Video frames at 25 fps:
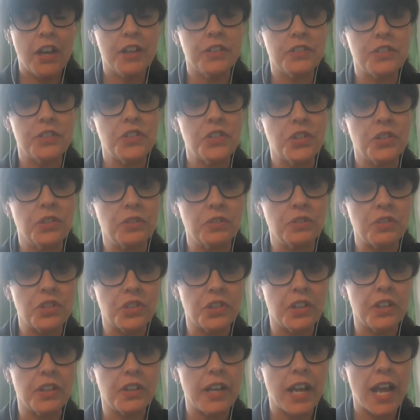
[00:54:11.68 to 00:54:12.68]
as
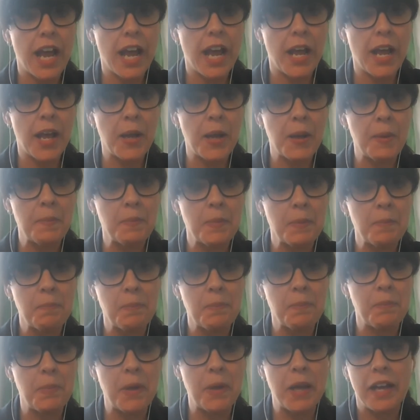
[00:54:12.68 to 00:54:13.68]
children. And
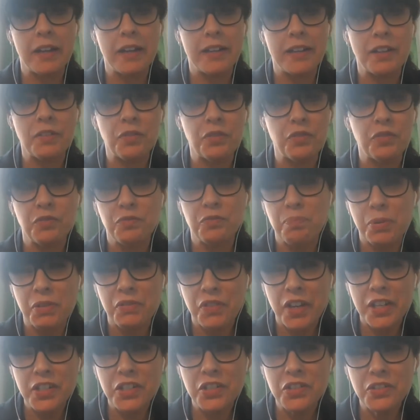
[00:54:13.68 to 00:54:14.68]
if
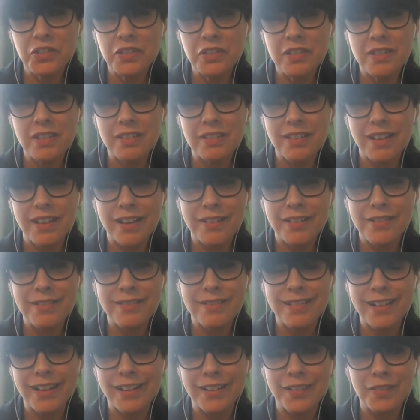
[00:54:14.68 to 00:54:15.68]
professionals
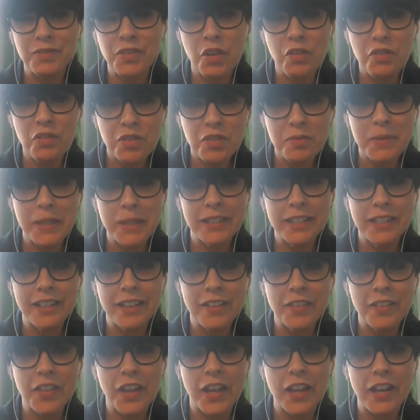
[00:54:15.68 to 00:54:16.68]
are not
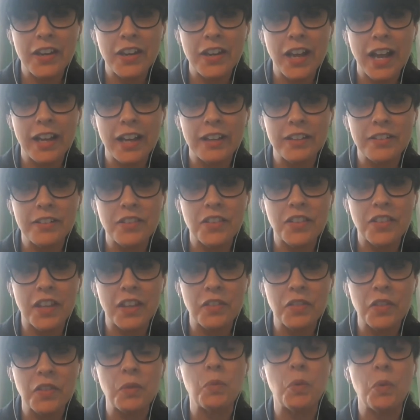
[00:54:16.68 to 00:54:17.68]
familiar, then I
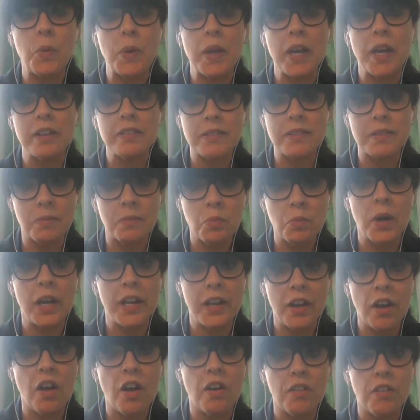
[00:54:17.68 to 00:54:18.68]
think that we are some
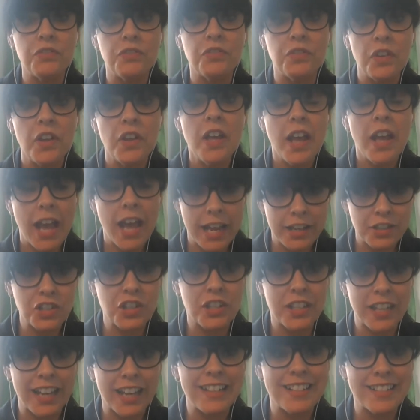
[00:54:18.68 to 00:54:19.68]
way off
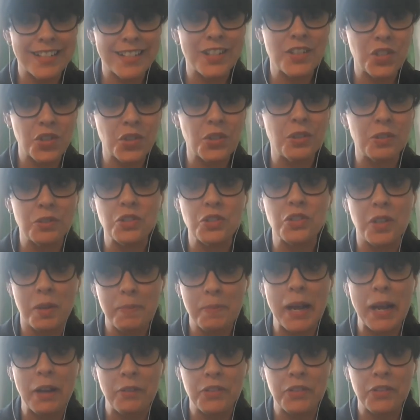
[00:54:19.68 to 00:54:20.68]
educating children
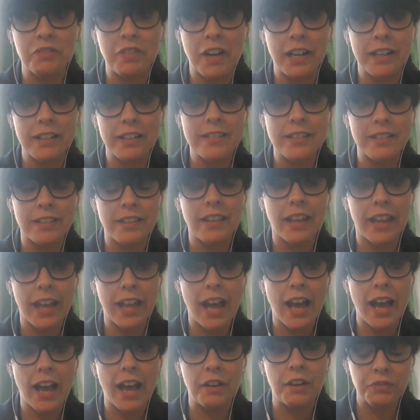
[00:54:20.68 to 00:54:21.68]
about the rights that they
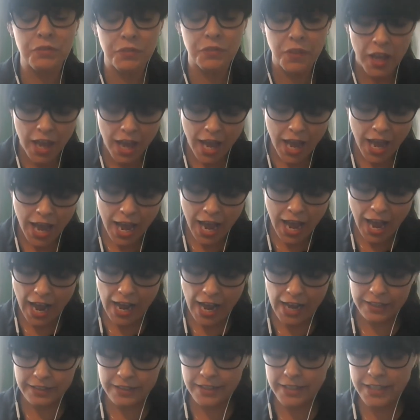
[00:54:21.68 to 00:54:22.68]
have.
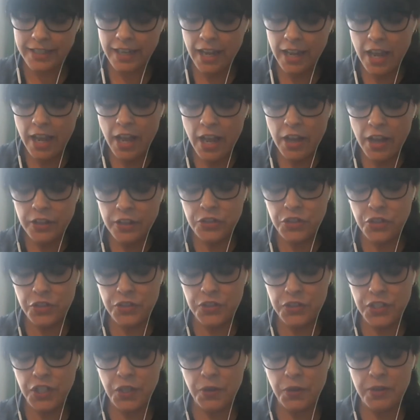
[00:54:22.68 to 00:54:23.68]
And
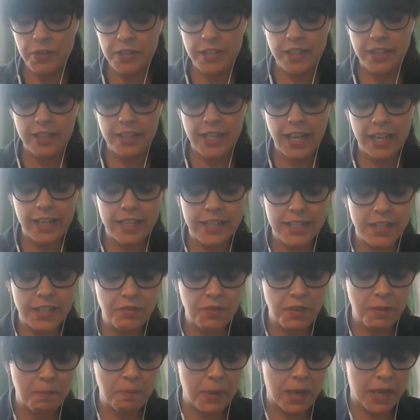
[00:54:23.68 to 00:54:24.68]
just to go on to the negative
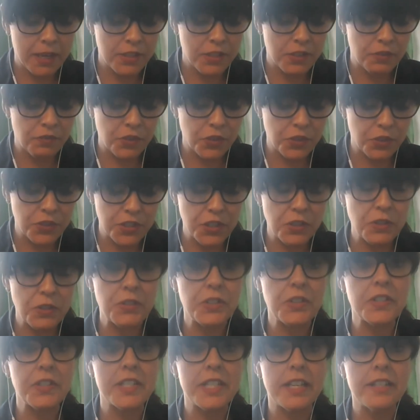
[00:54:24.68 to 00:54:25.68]
impact of
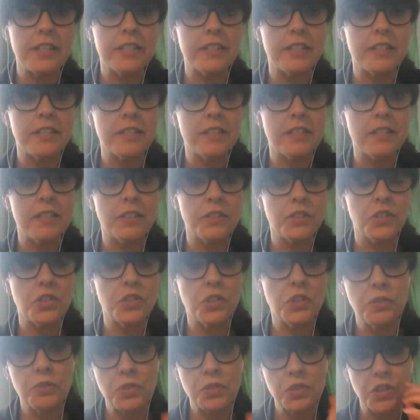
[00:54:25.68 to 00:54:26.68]
custodial sentences on
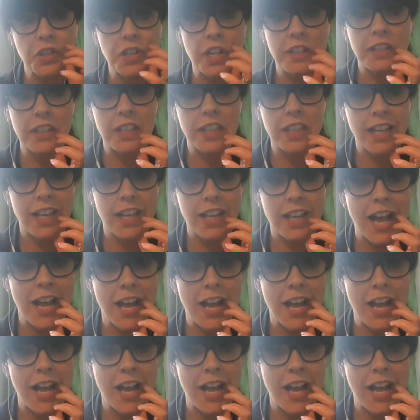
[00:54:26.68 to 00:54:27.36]
children, I think